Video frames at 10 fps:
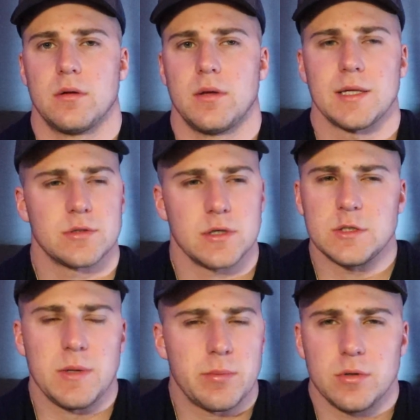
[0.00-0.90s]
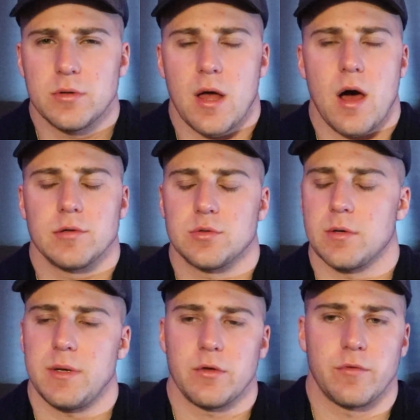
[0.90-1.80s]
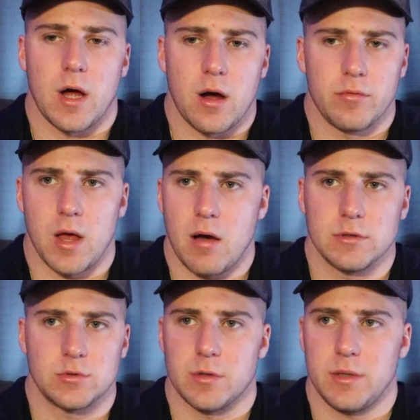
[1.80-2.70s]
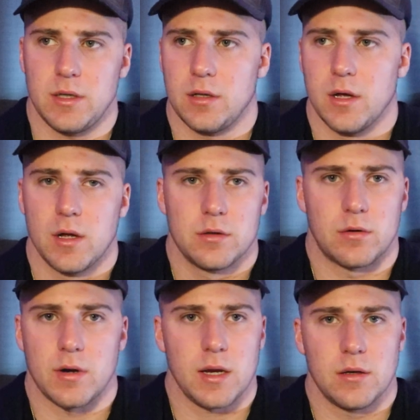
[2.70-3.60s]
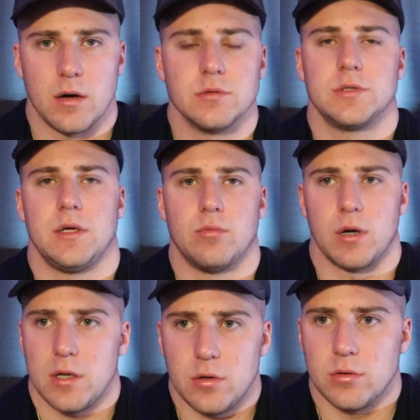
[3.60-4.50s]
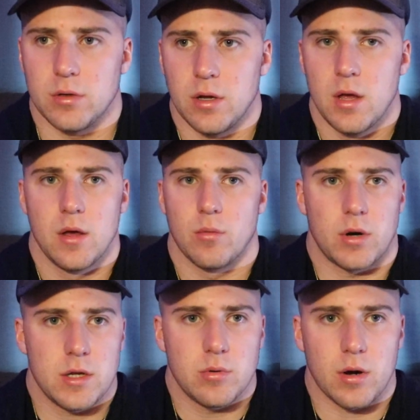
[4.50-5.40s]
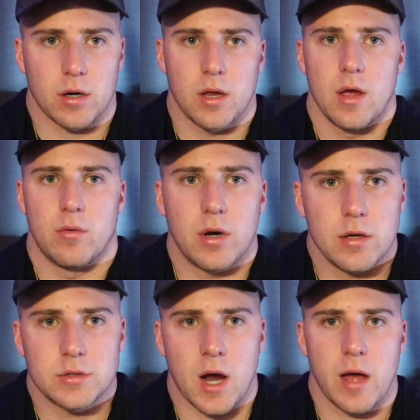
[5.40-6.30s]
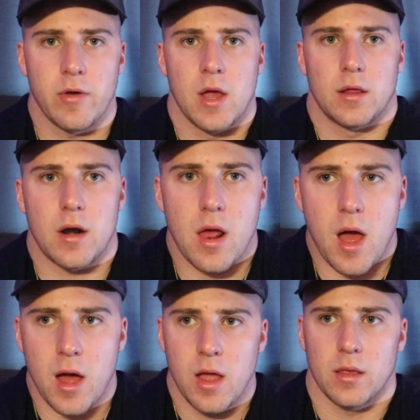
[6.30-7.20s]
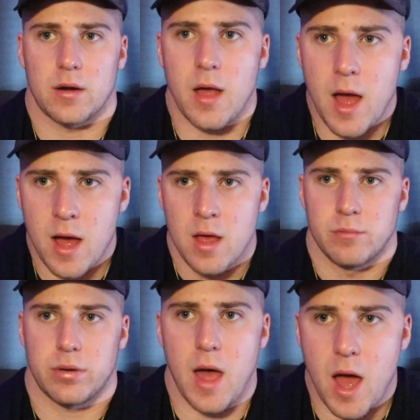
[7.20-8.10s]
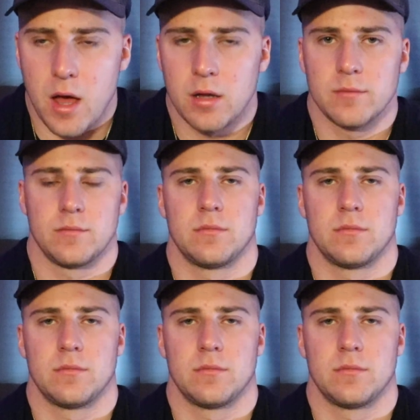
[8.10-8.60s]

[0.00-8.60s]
That's what these people do. They always want to be involved. They always want to be the right nosy. What are you doing? Where do you work? Where do you drive? Blah, blah, blah.